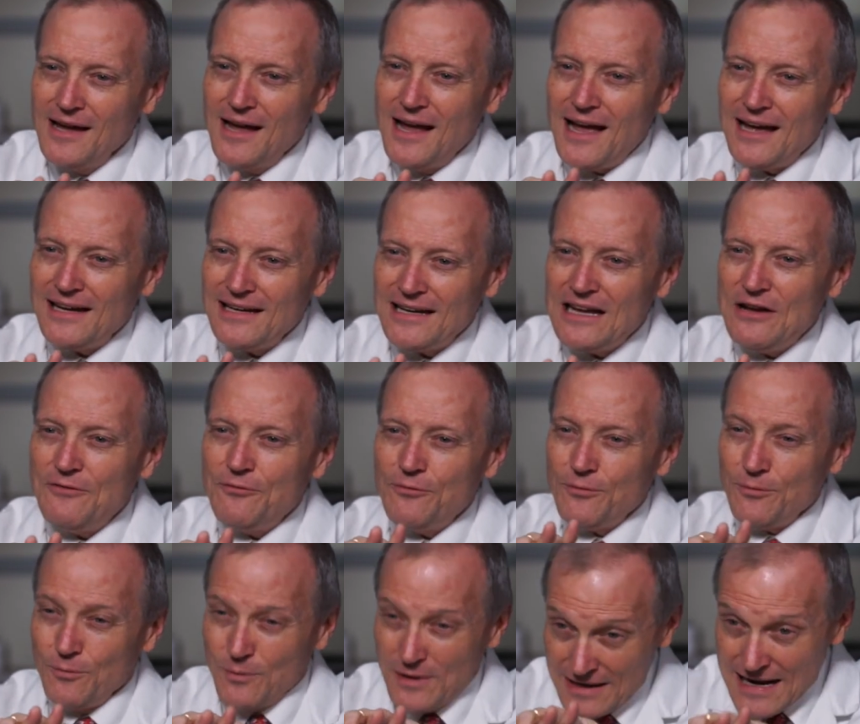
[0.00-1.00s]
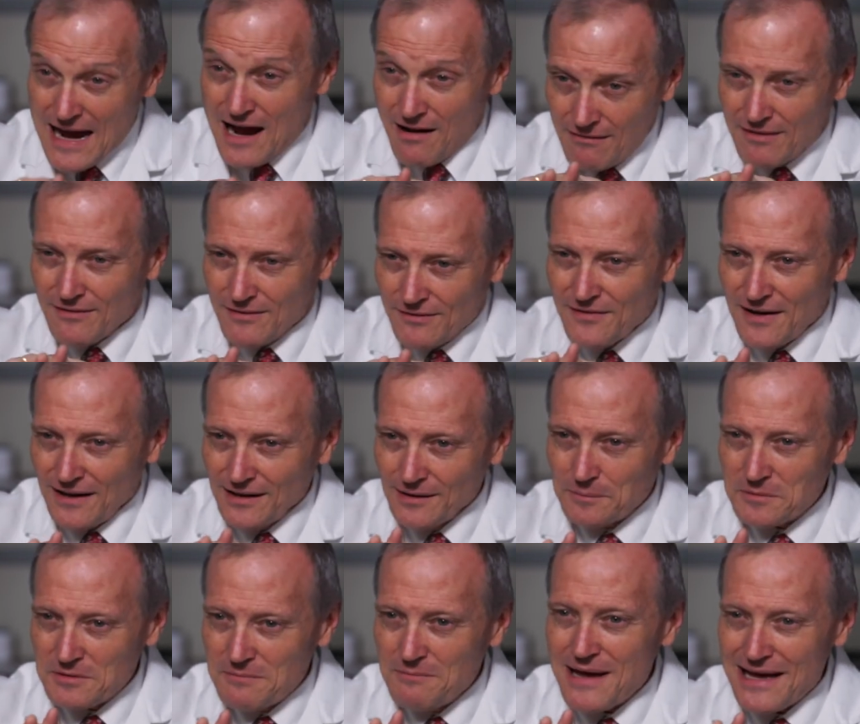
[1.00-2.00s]
And if we now have
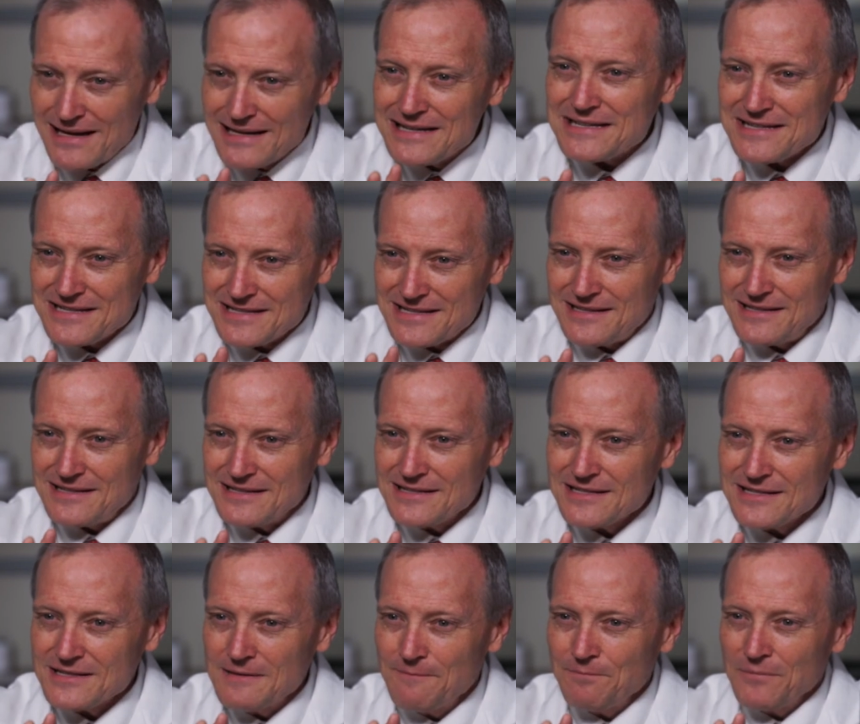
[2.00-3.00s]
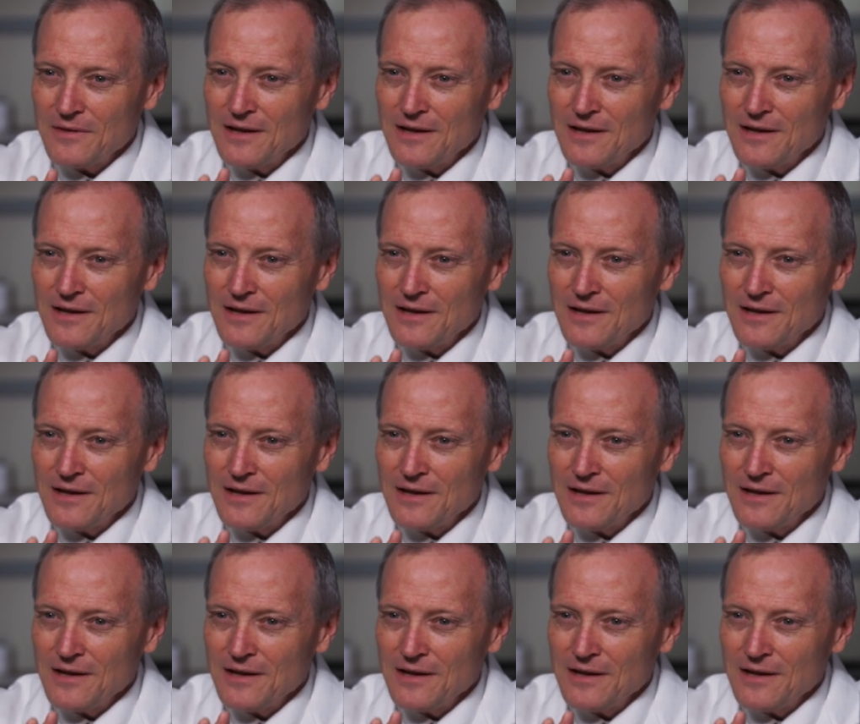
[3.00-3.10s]
developed medicines